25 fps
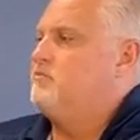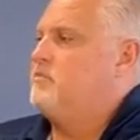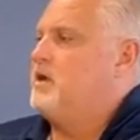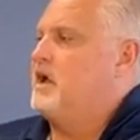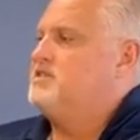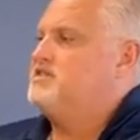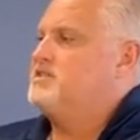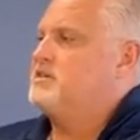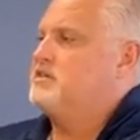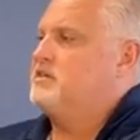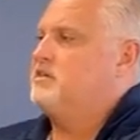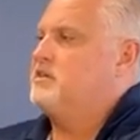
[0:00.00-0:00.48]

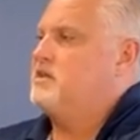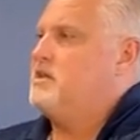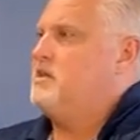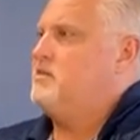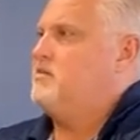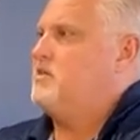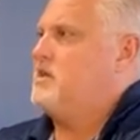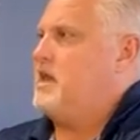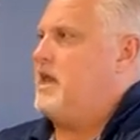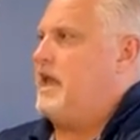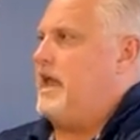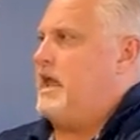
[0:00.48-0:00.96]
Basically,
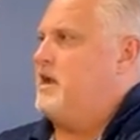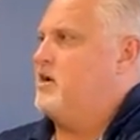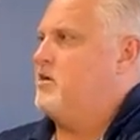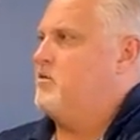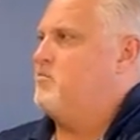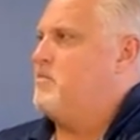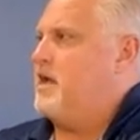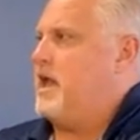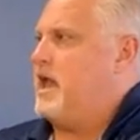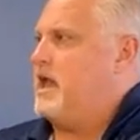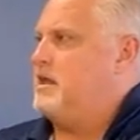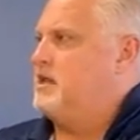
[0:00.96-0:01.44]
the
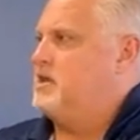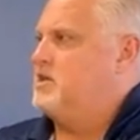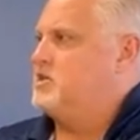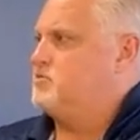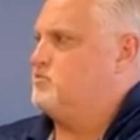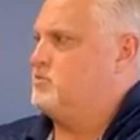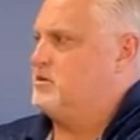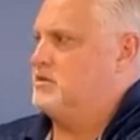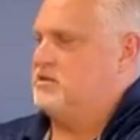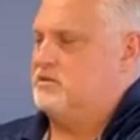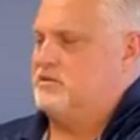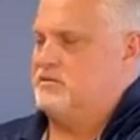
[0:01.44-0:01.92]
air
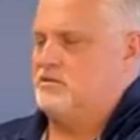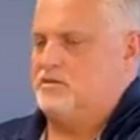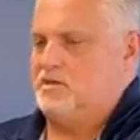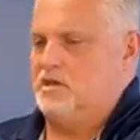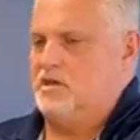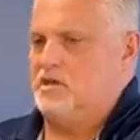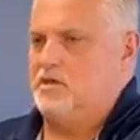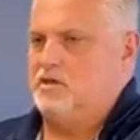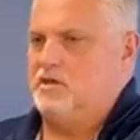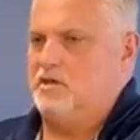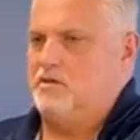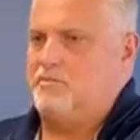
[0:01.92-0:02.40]
management
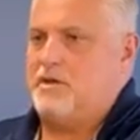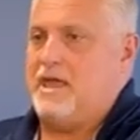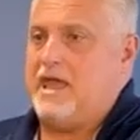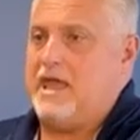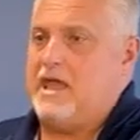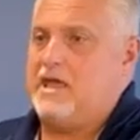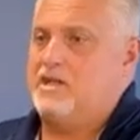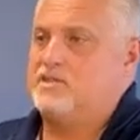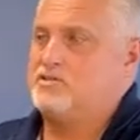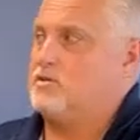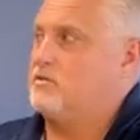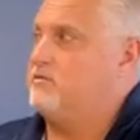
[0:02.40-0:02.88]

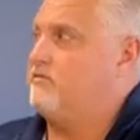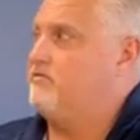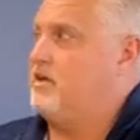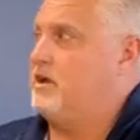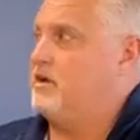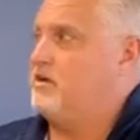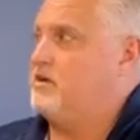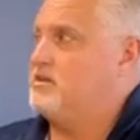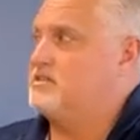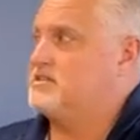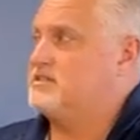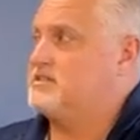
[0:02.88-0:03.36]
pads are
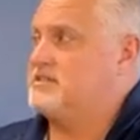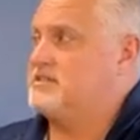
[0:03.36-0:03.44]
very